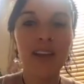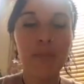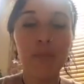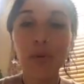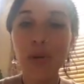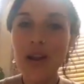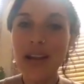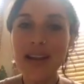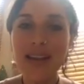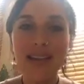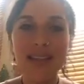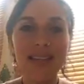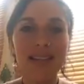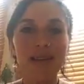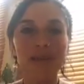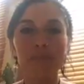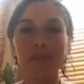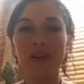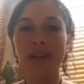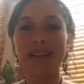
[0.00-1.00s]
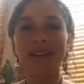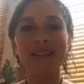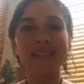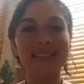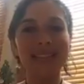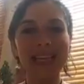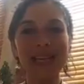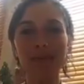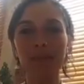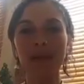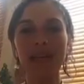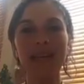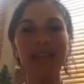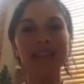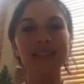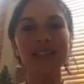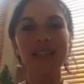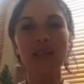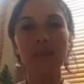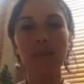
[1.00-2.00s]
breathe deeply
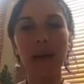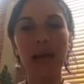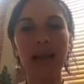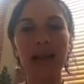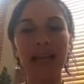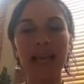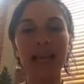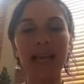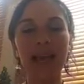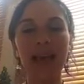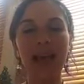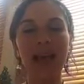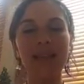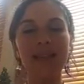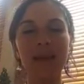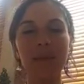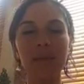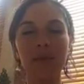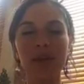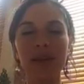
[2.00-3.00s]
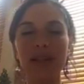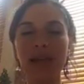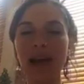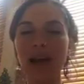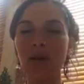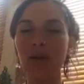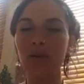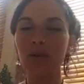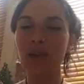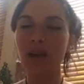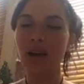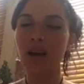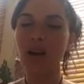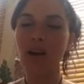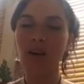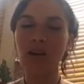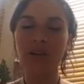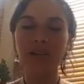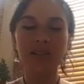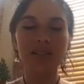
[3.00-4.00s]
into the belly, and then breathe out with a
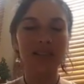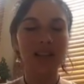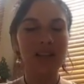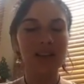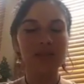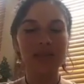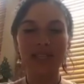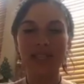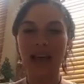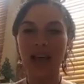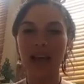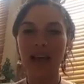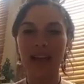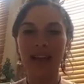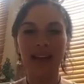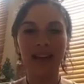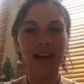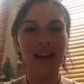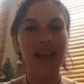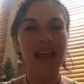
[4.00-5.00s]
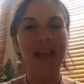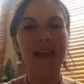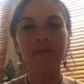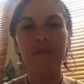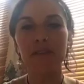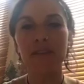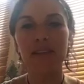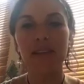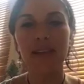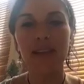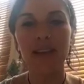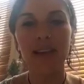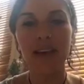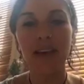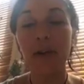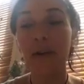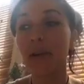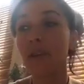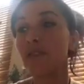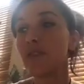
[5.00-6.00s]
long, slow sigh and let everything
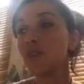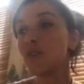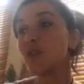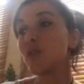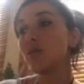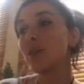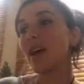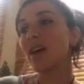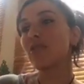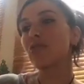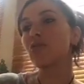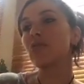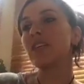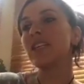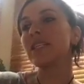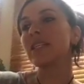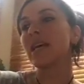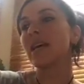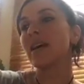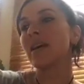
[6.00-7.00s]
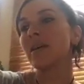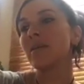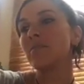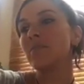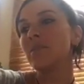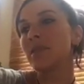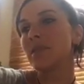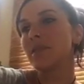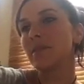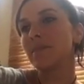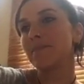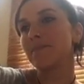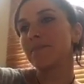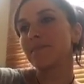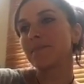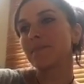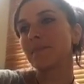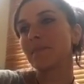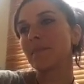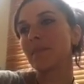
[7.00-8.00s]
go. If you do that 3 times,
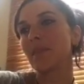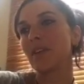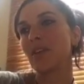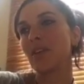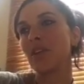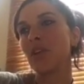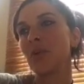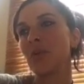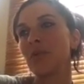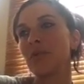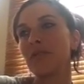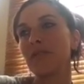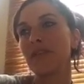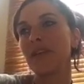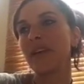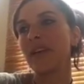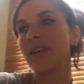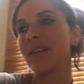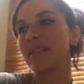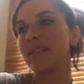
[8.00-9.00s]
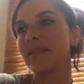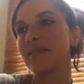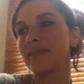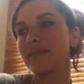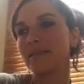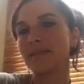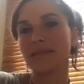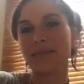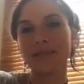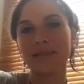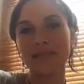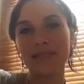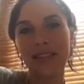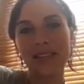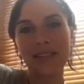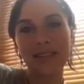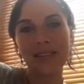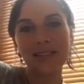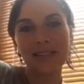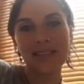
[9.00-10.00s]
you will feel
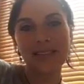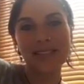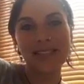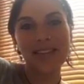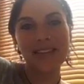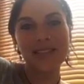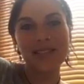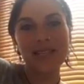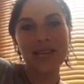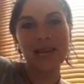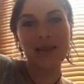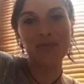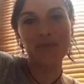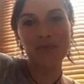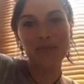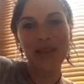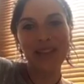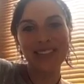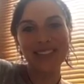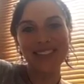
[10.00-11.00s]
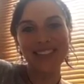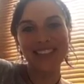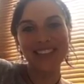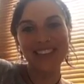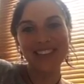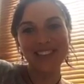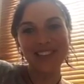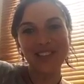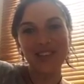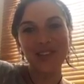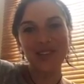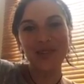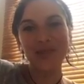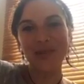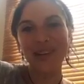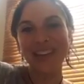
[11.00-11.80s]
10 times better. Josh,